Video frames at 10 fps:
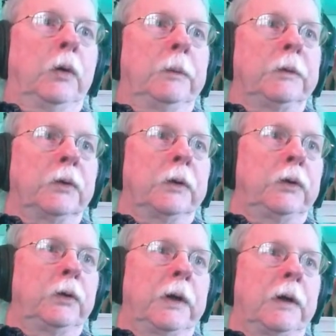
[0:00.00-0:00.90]
I'm just going to
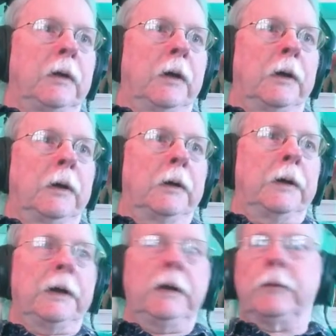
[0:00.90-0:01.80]
do that
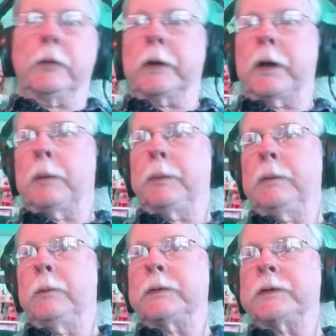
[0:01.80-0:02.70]
94 copy.
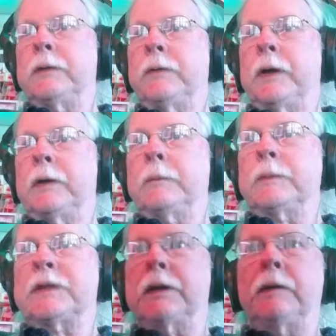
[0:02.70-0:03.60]
We'll save that.
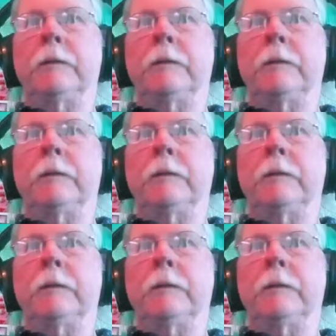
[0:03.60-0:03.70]
Save.